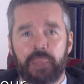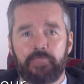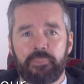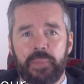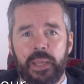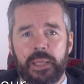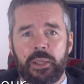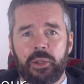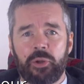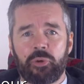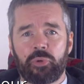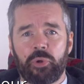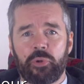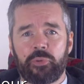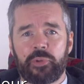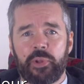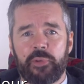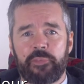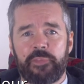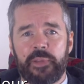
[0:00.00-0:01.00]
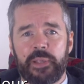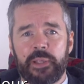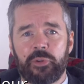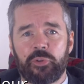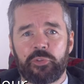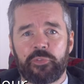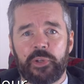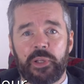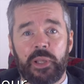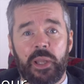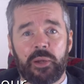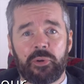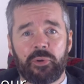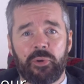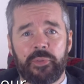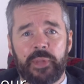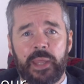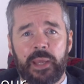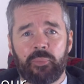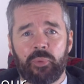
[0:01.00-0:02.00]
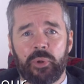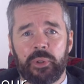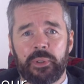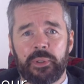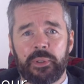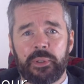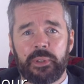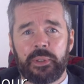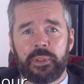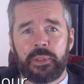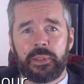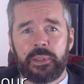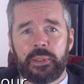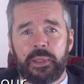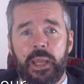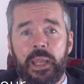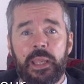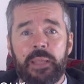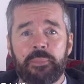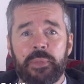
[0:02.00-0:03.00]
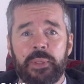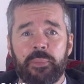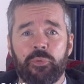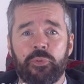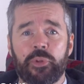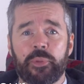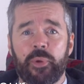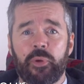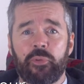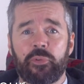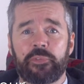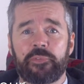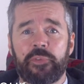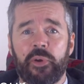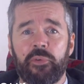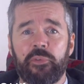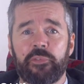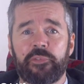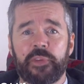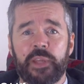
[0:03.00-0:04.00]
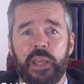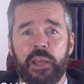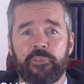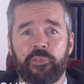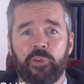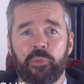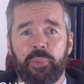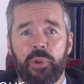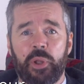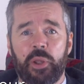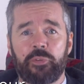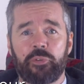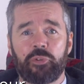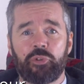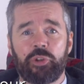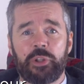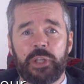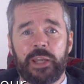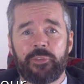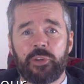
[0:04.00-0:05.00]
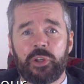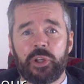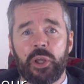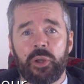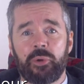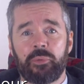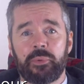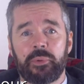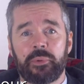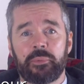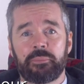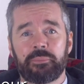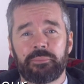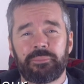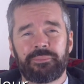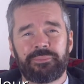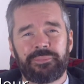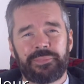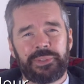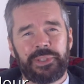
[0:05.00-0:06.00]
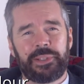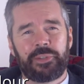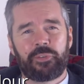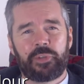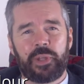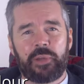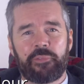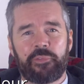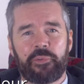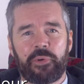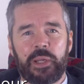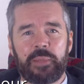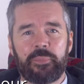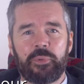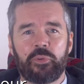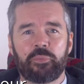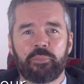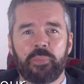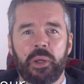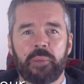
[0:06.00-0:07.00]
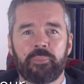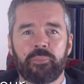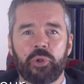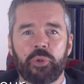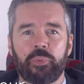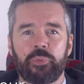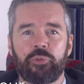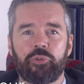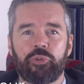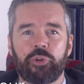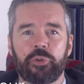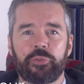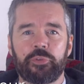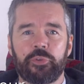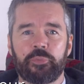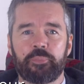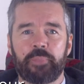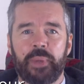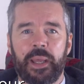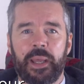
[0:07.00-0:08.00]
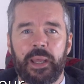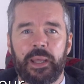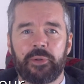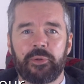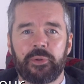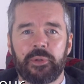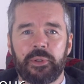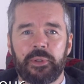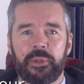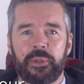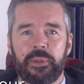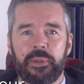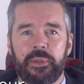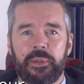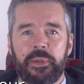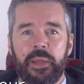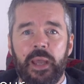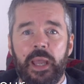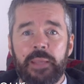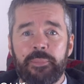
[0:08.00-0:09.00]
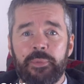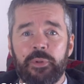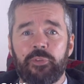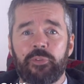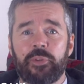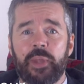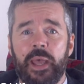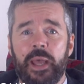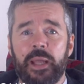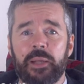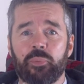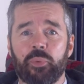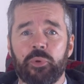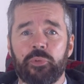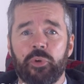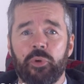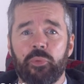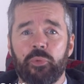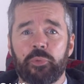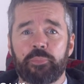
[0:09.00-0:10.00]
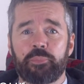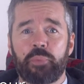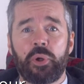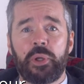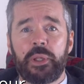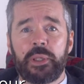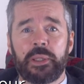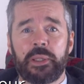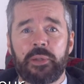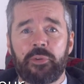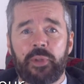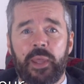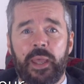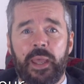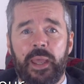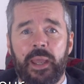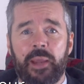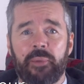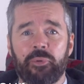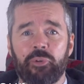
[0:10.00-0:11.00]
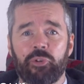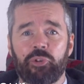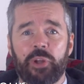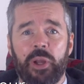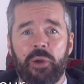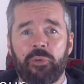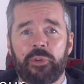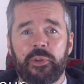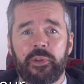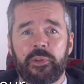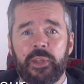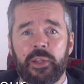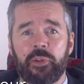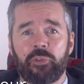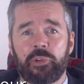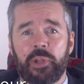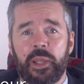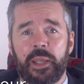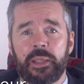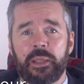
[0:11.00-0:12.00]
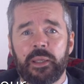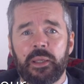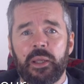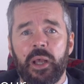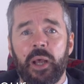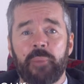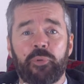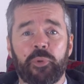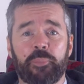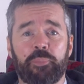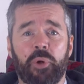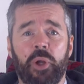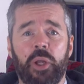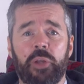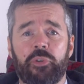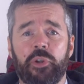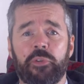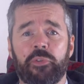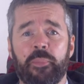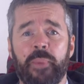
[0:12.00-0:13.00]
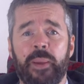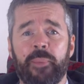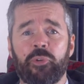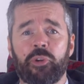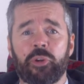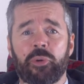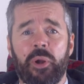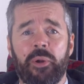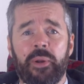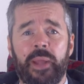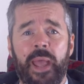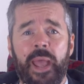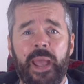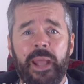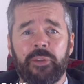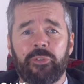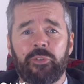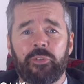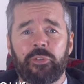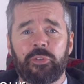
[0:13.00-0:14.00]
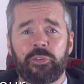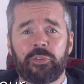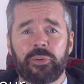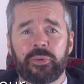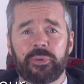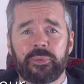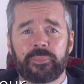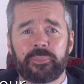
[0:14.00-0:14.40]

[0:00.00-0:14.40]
Megan crossed her fingers for luck on that one. Amy was the most phone-forgetful person she'd ever known, except for Amy's mum, who was just as bad. Amy's dad was always pulling at his hair and shouting things like, I'm surprised you've remembered your own heads.